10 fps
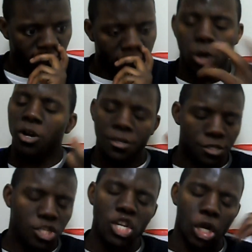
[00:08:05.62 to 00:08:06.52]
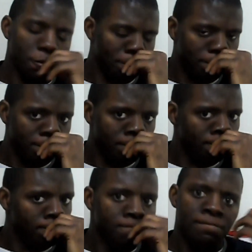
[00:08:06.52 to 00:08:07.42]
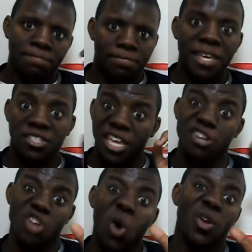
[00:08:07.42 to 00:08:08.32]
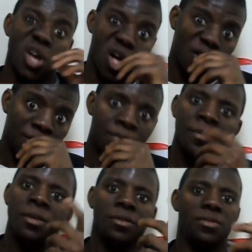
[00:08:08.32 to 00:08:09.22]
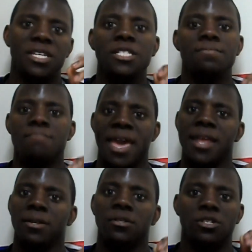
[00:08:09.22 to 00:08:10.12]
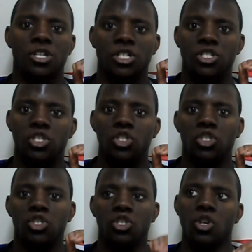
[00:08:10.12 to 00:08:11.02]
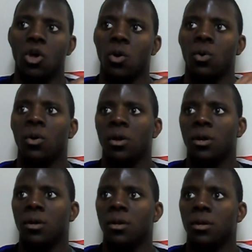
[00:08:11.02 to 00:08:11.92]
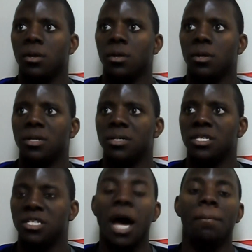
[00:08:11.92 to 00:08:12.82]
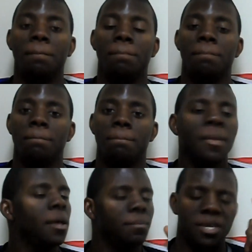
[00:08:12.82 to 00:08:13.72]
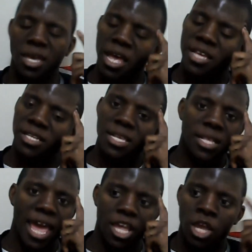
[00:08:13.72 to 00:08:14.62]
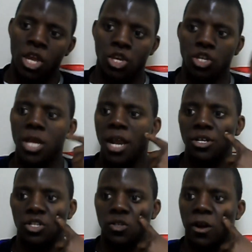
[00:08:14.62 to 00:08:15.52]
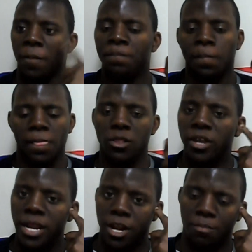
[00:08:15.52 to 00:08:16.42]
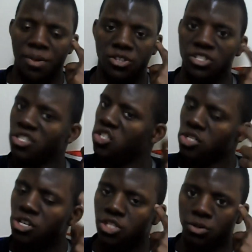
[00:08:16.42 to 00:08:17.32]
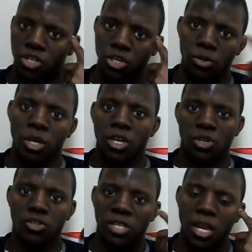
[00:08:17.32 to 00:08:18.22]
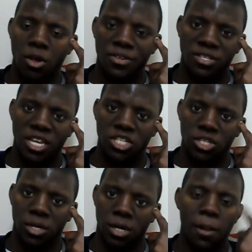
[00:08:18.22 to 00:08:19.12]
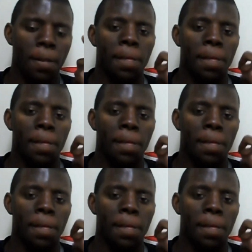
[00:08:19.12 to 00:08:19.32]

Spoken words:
or, you know, think they know it all, these men are so dumb. Because it's like you're talking to this girl, you're looking at her pictures, she looks so cute, you say all these things to her.